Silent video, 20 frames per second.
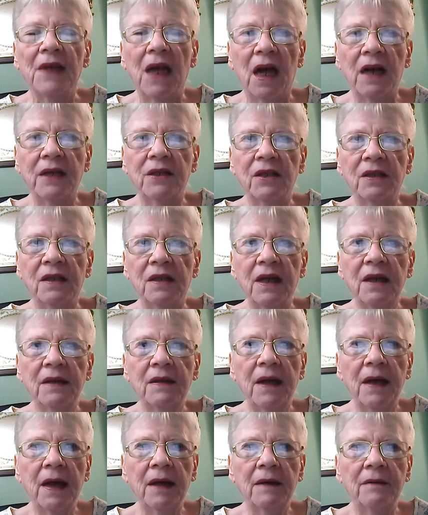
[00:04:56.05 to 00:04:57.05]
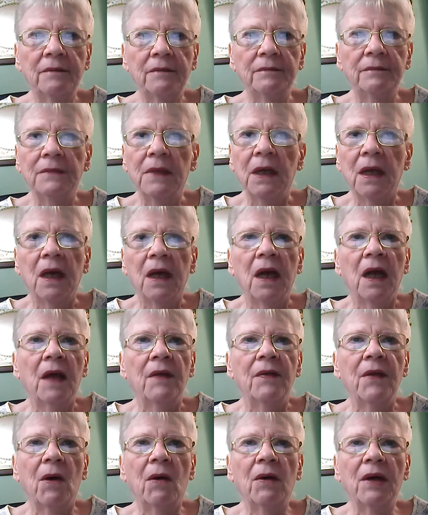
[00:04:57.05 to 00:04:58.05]
I just said that.
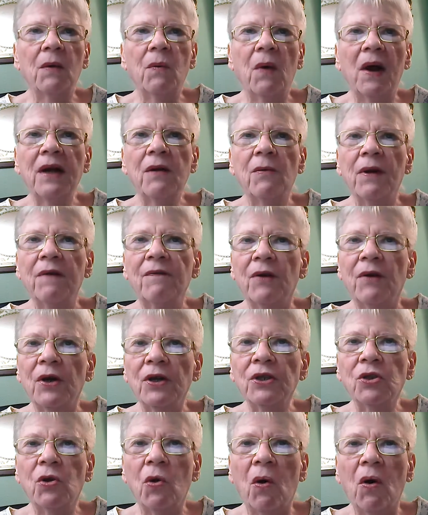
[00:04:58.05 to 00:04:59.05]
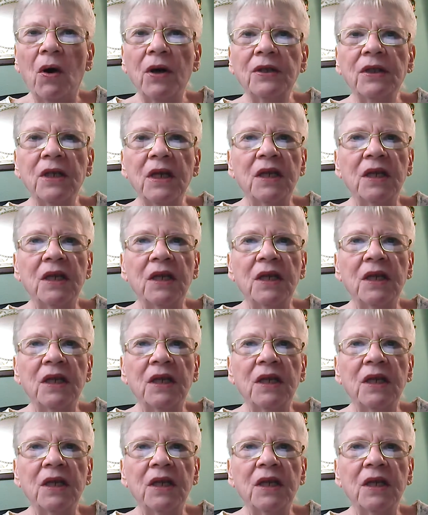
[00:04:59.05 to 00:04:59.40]
The only way to reverse course